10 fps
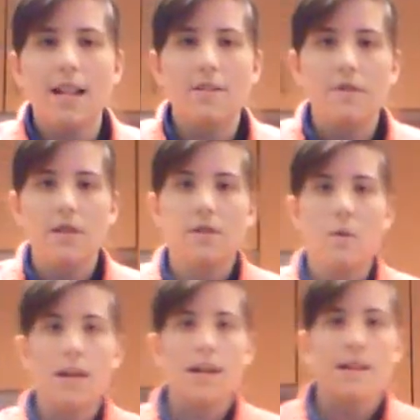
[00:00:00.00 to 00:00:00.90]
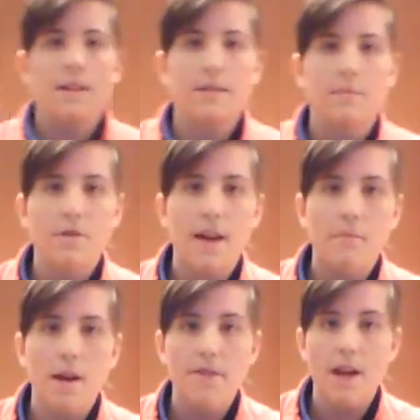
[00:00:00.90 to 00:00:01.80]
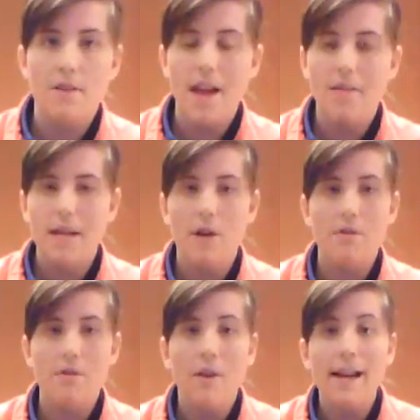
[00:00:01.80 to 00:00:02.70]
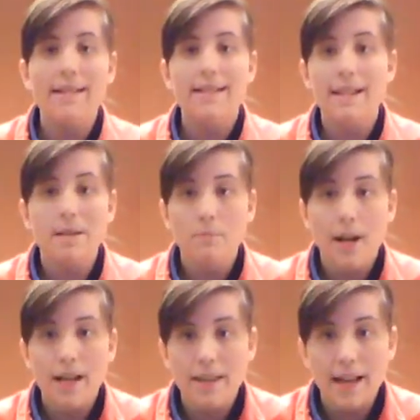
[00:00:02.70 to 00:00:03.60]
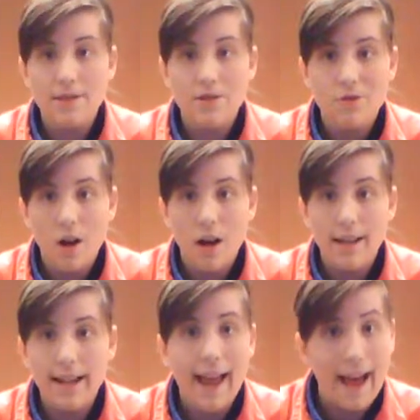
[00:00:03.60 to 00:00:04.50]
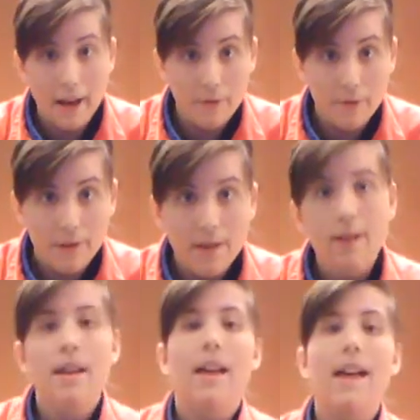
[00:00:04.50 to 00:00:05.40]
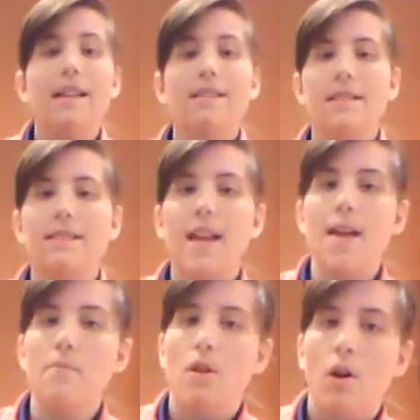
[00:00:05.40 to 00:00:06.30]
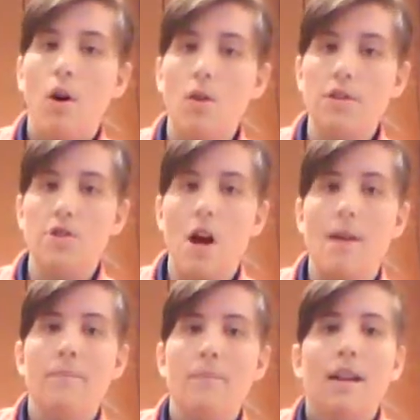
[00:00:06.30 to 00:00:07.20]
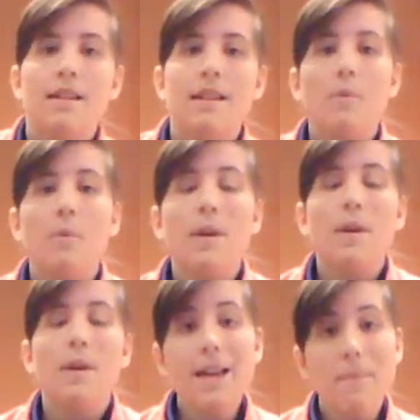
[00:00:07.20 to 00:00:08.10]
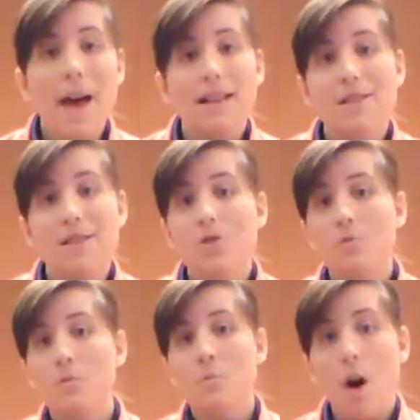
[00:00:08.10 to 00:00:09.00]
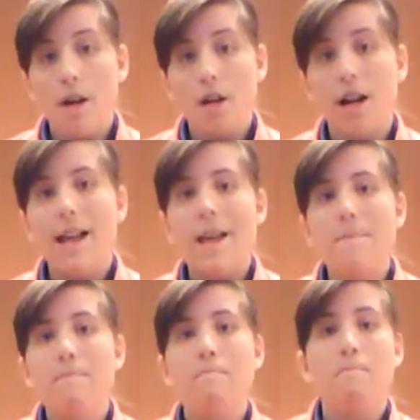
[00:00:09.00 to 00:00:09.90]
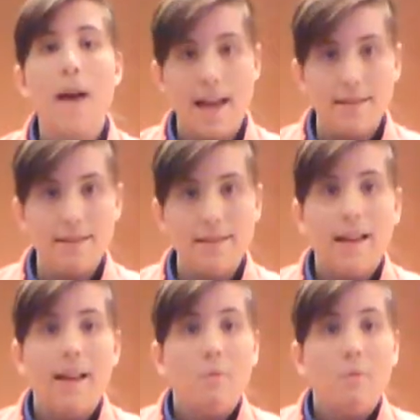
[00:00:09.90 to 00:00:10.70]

kind of distorted. And I'll put that right there. There we go. Now, I didn't break that straw in half. It is the same whole straw. Now, when light passes through water, it bends,